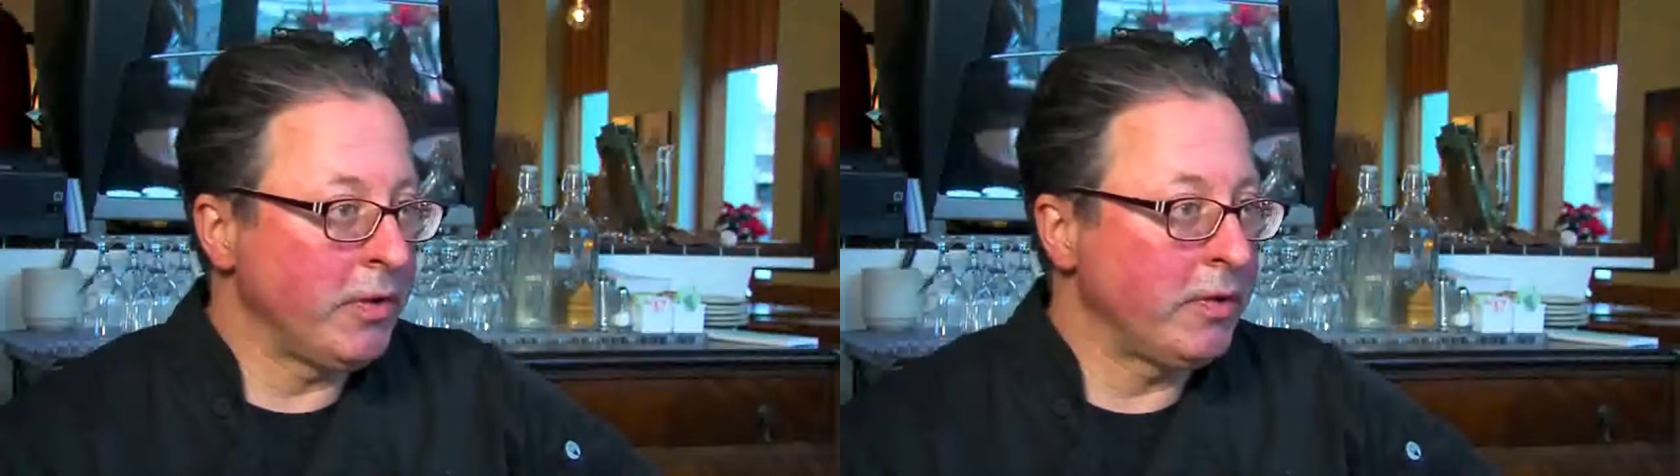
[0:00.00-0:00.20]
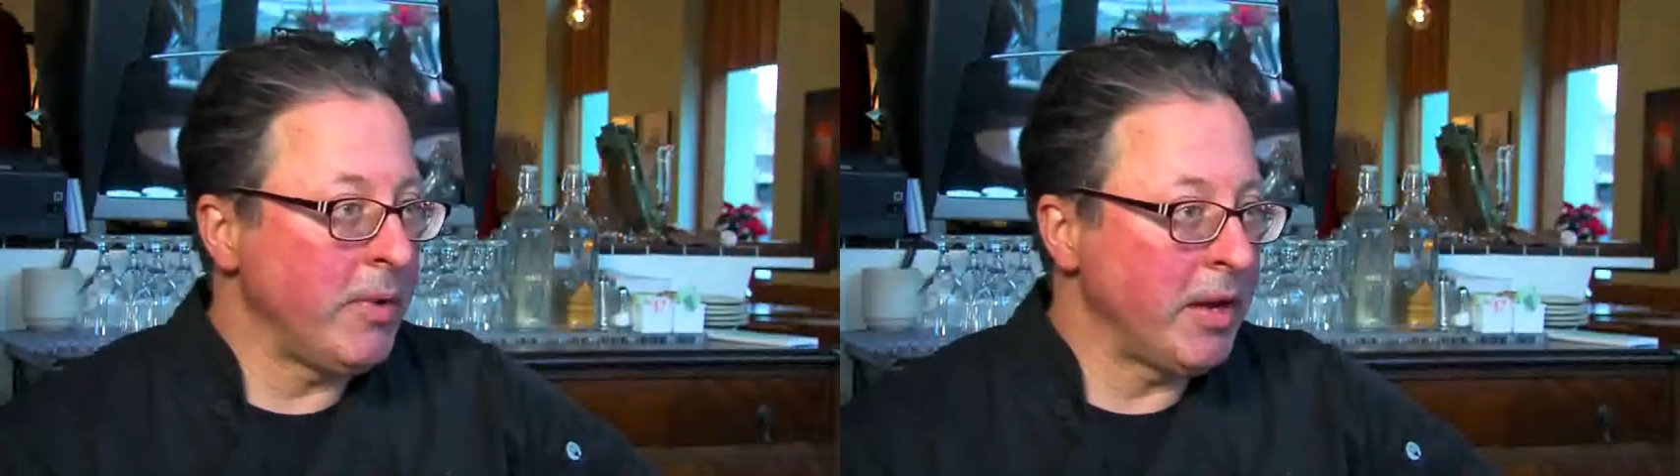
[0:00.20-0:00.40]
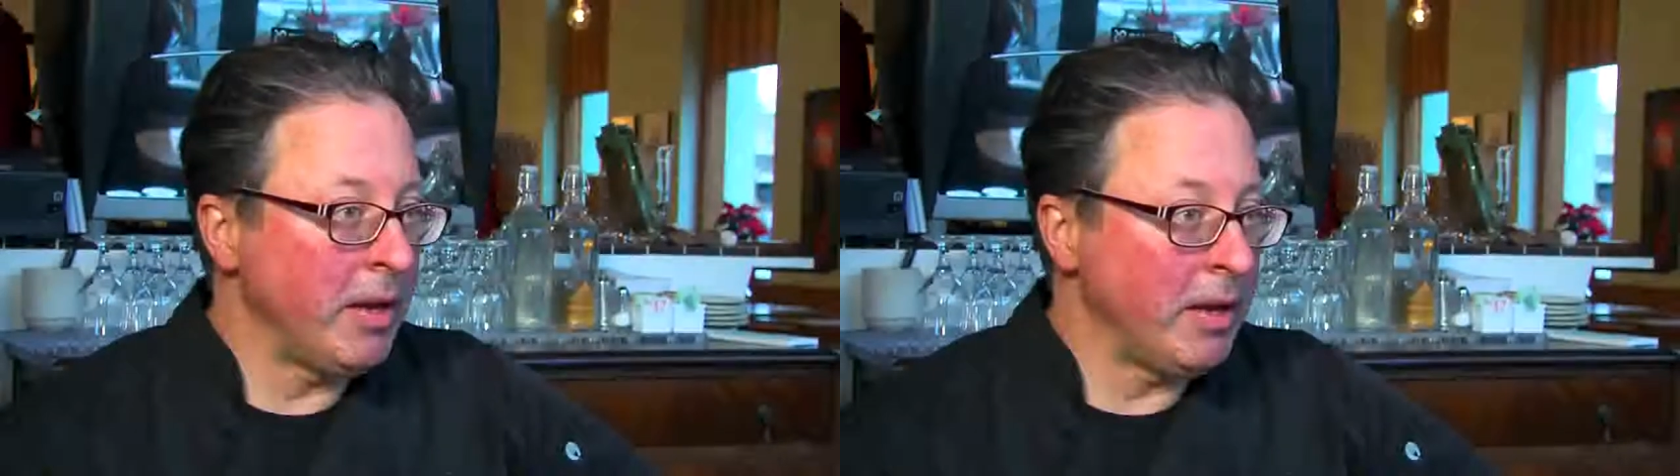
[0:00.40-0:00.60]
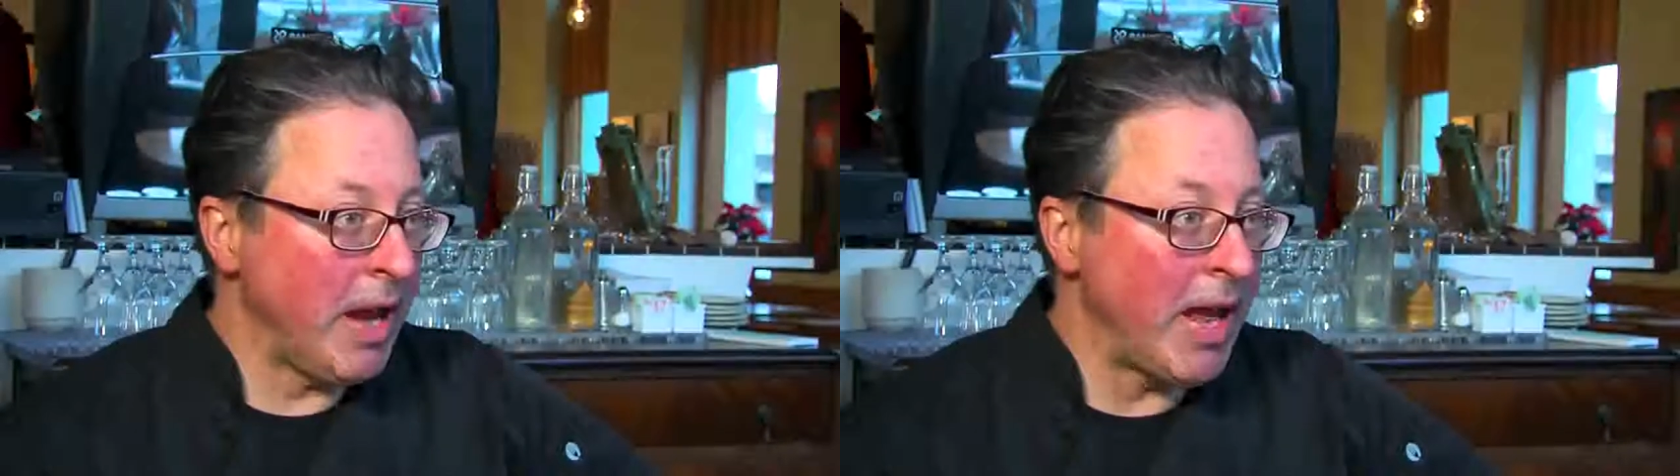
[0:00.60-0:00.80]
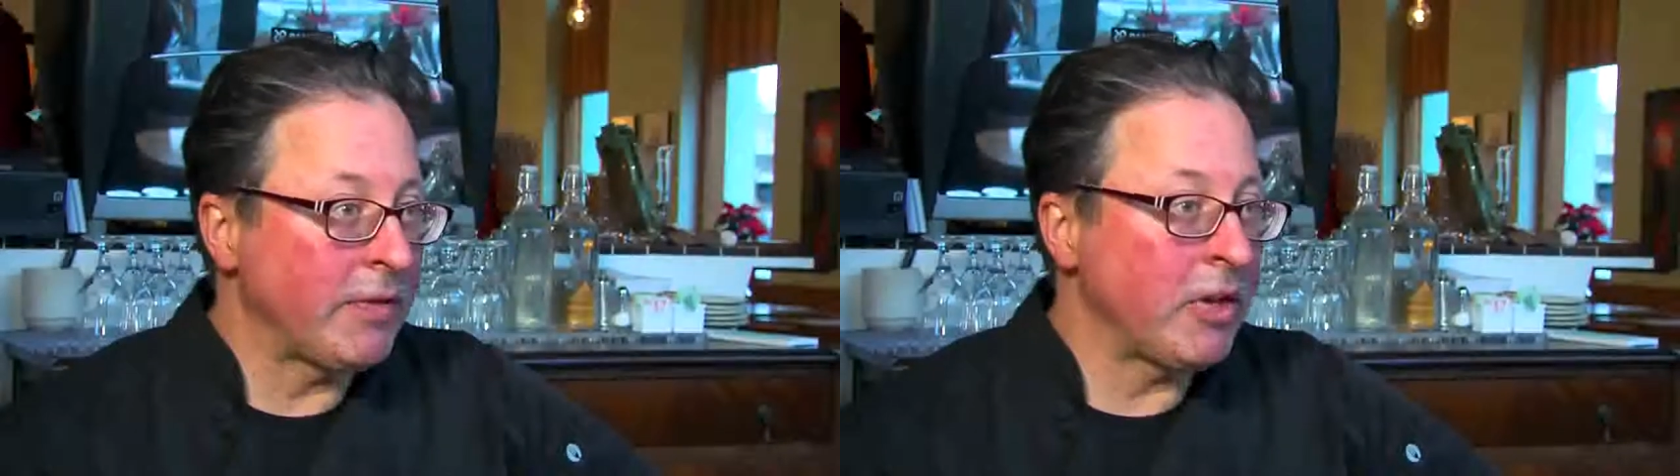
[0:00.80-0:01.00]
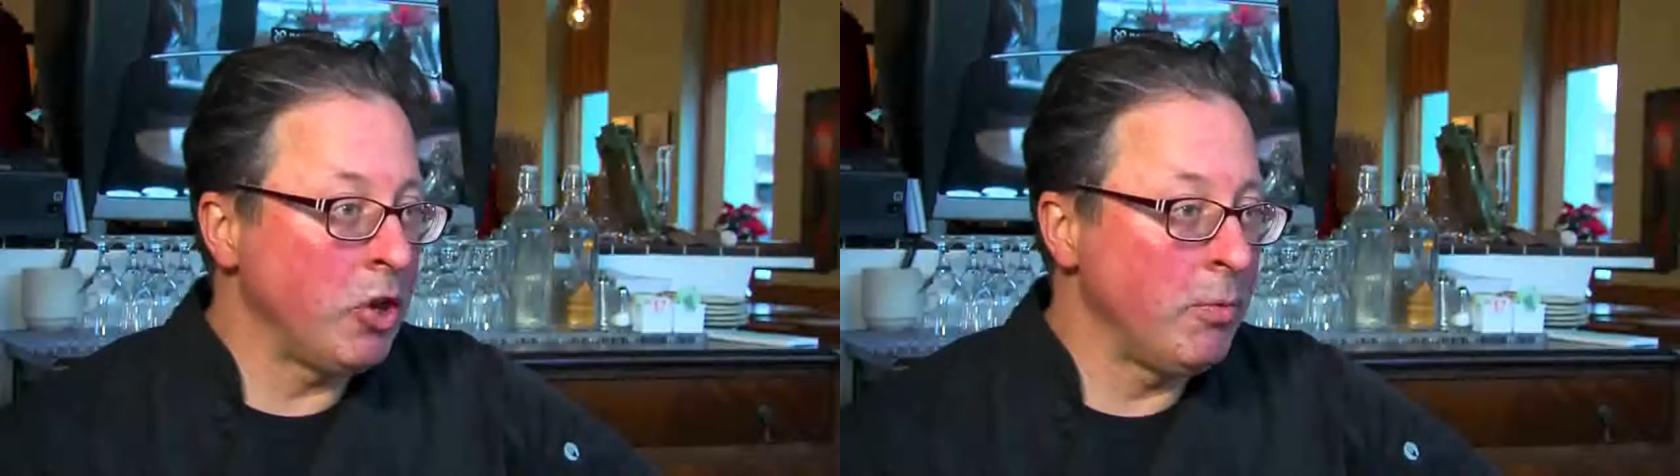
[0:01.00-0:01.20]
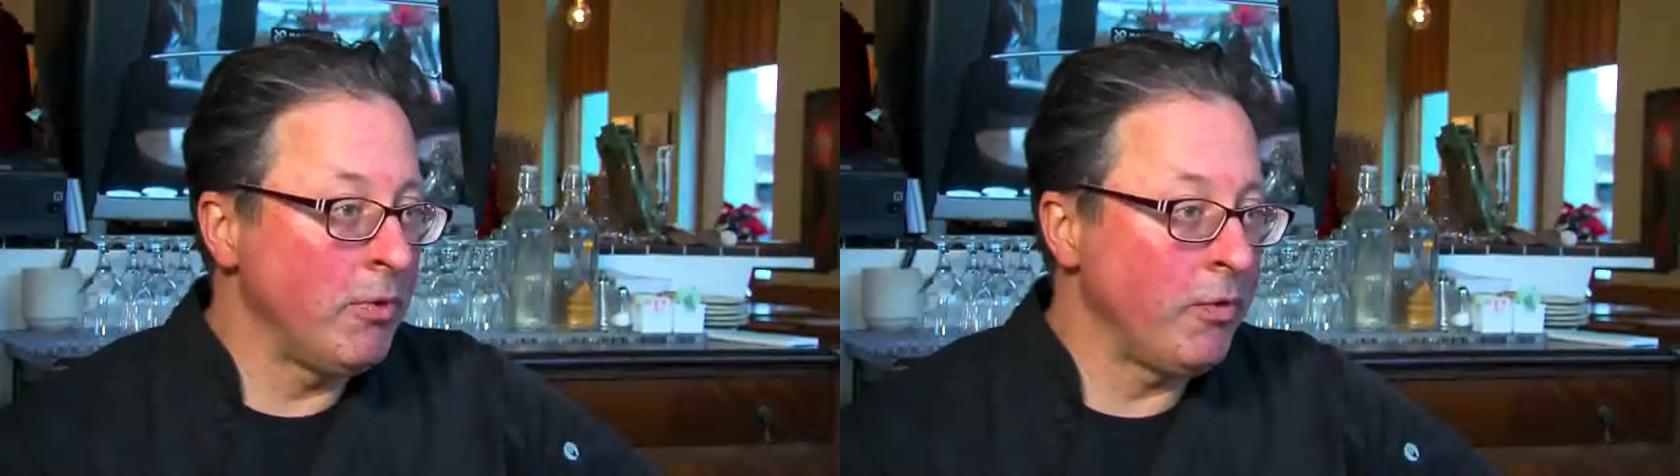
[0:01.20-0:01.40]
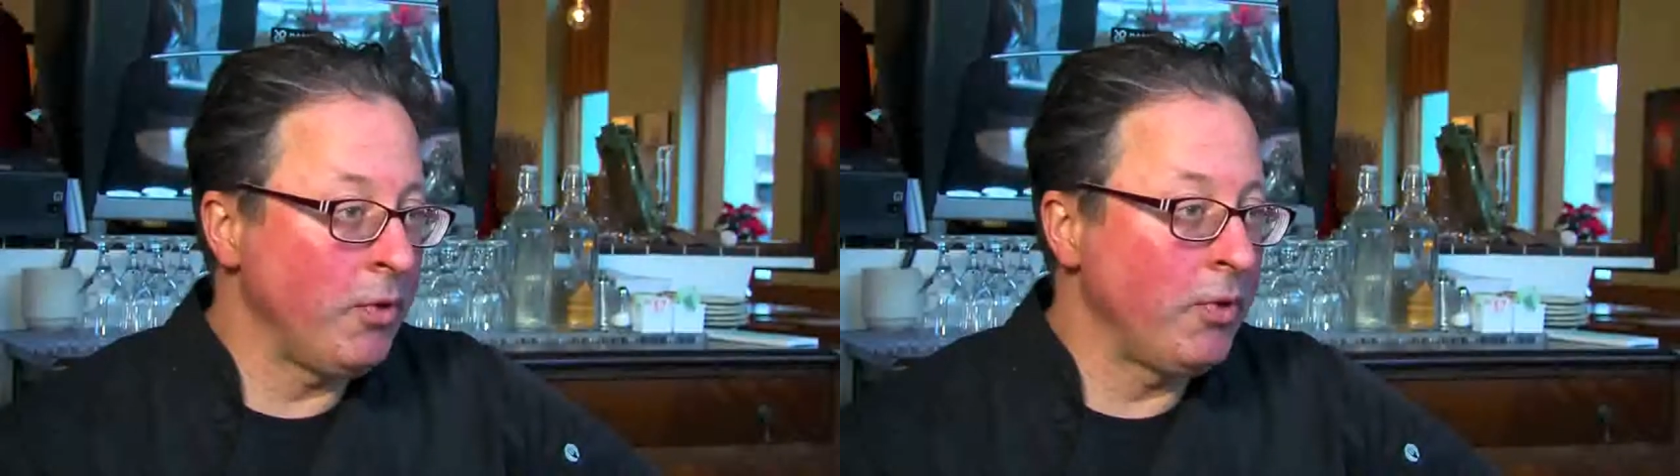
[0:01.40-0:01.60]
just making classic
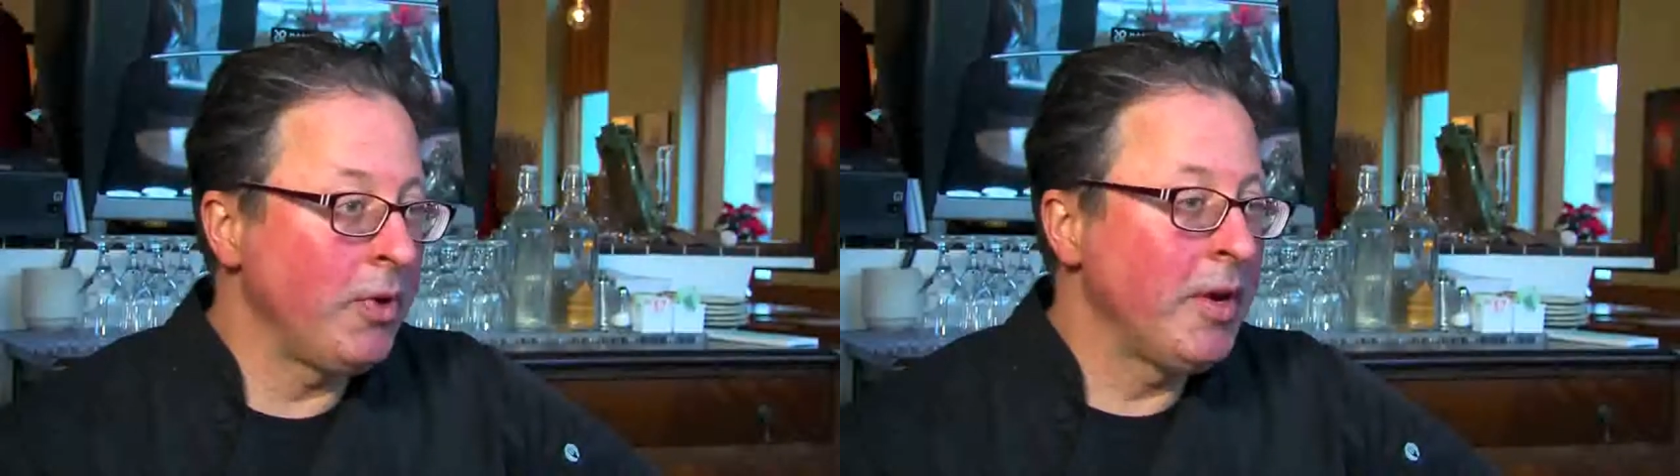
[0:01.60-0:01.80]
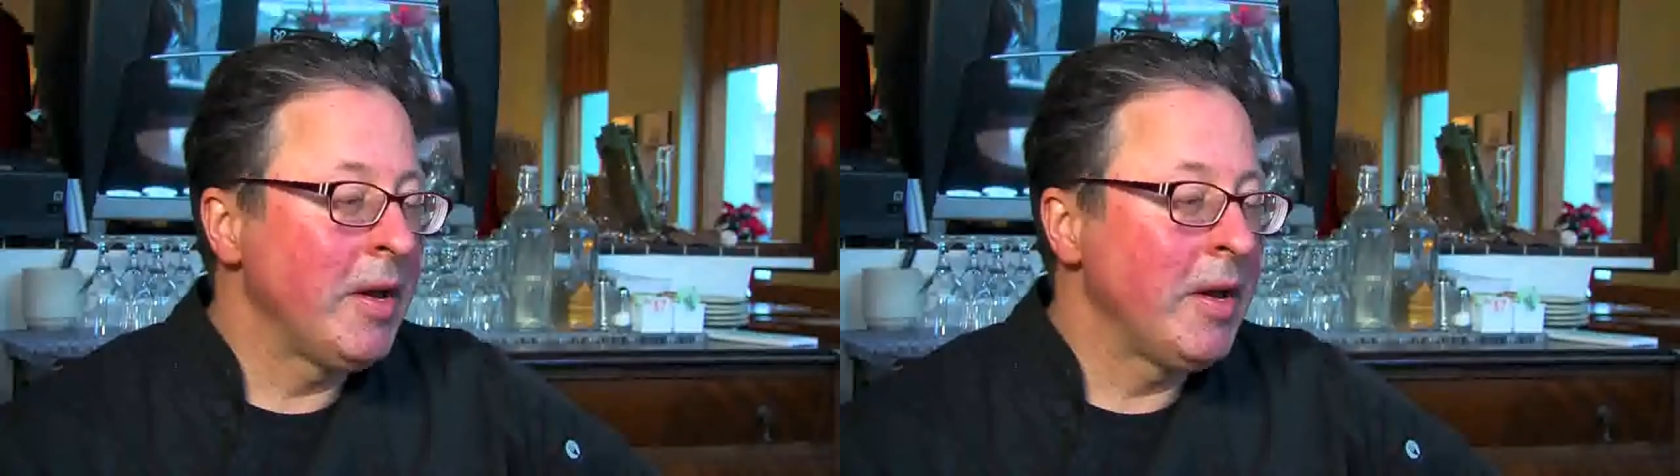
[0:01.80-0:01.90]
Cuban food,